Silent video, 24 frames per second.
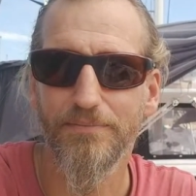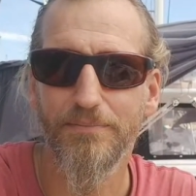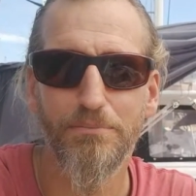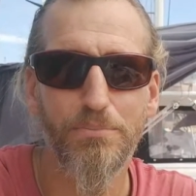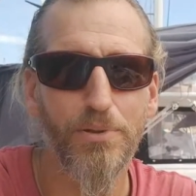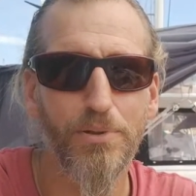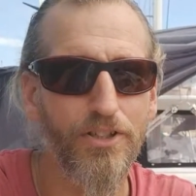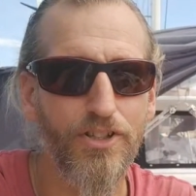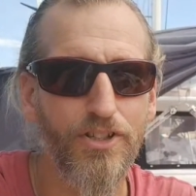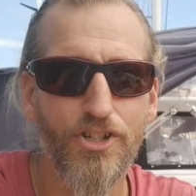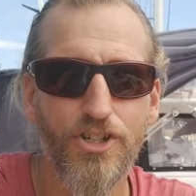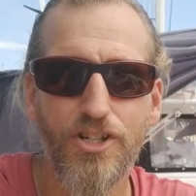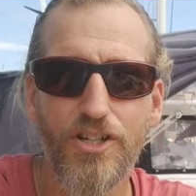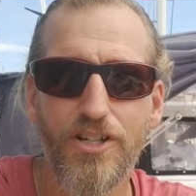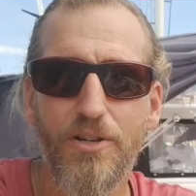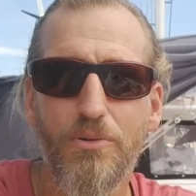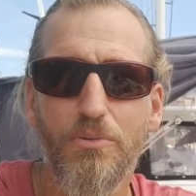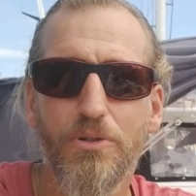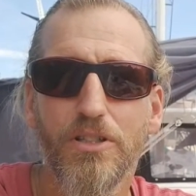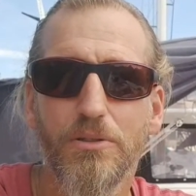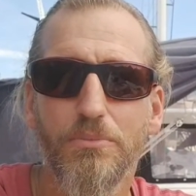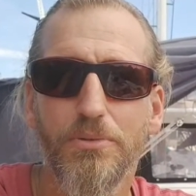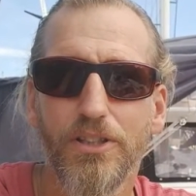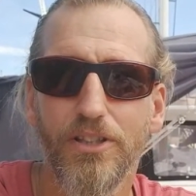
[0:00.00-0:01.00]
But she
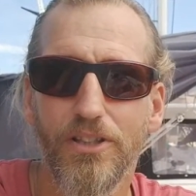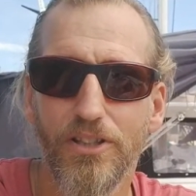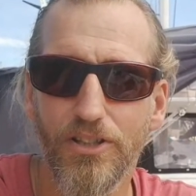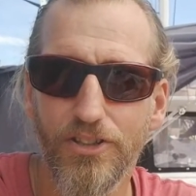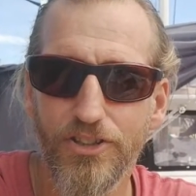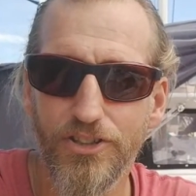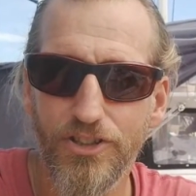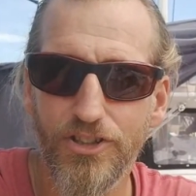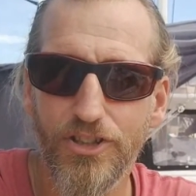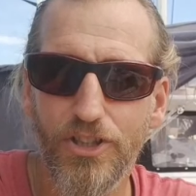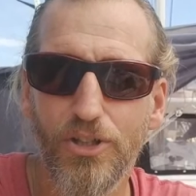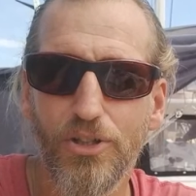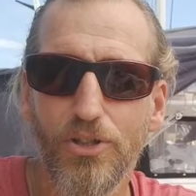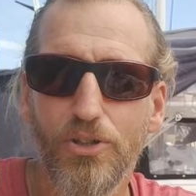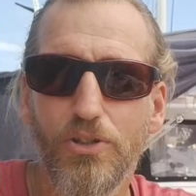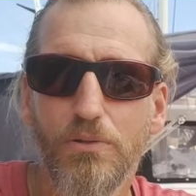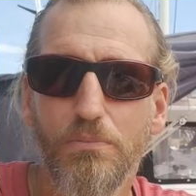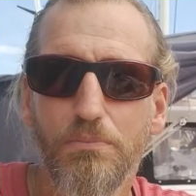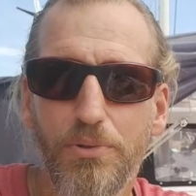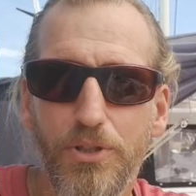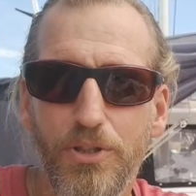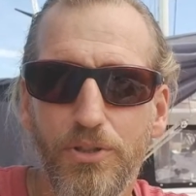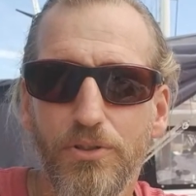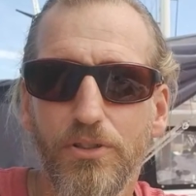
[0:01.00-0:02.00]
will be so
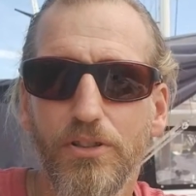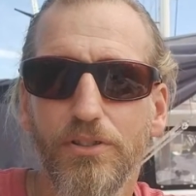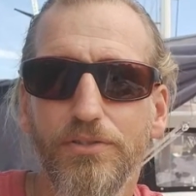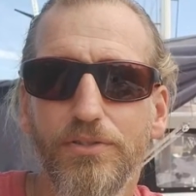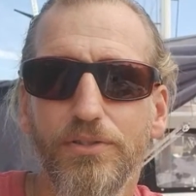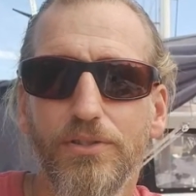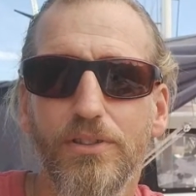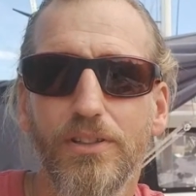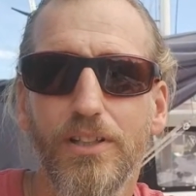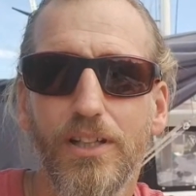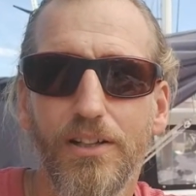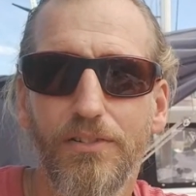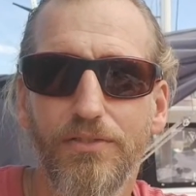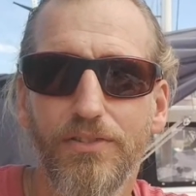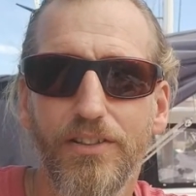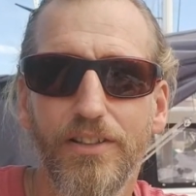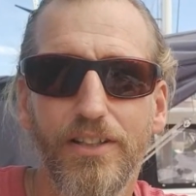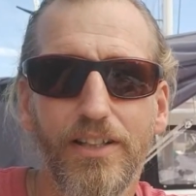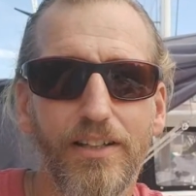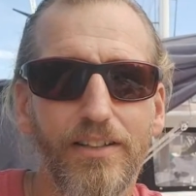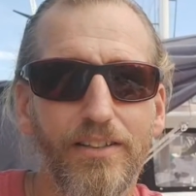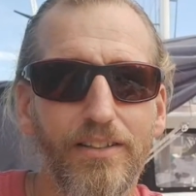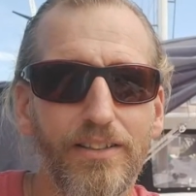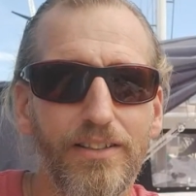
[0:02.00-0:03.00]
beautiful after
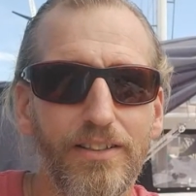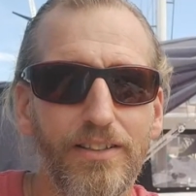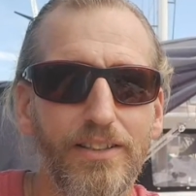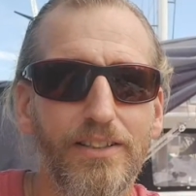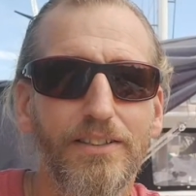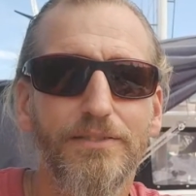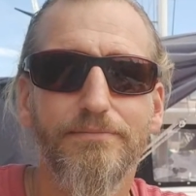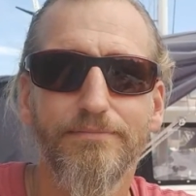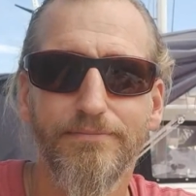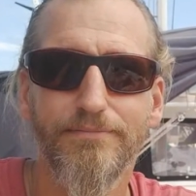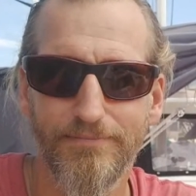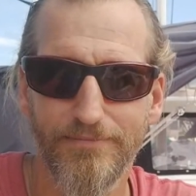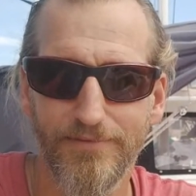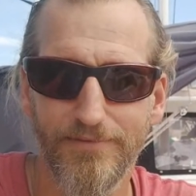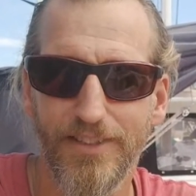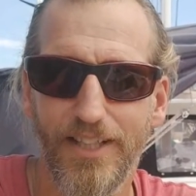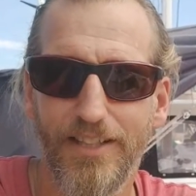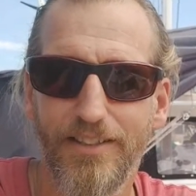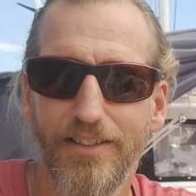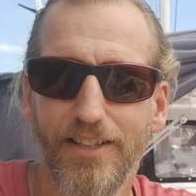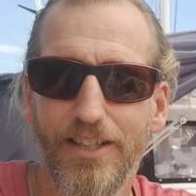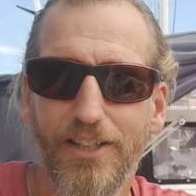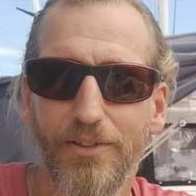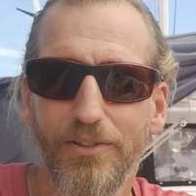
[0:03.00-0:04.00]
that.
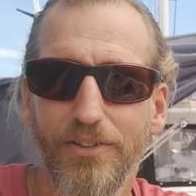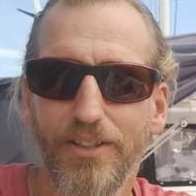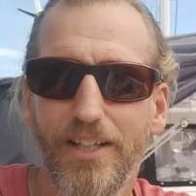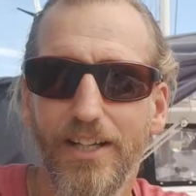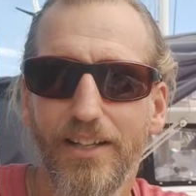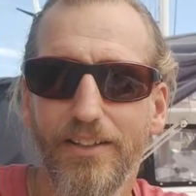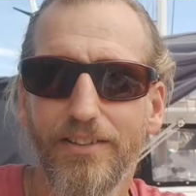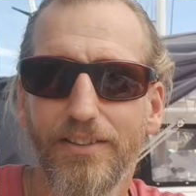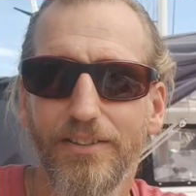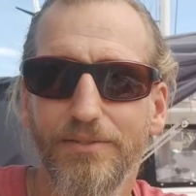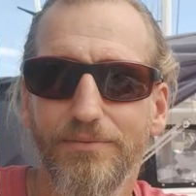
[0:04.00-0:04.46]
I tell you that.